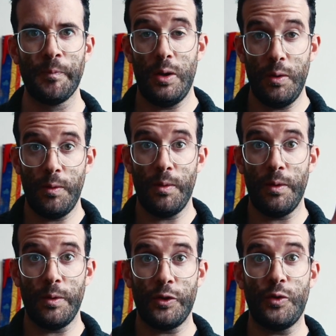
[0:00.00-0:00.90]

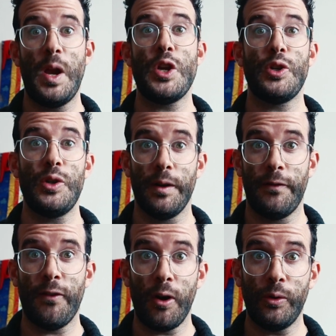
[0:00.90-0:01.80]
you switch your
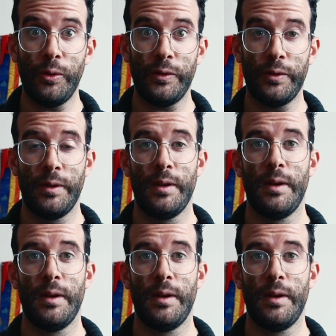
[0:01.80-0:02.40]
focus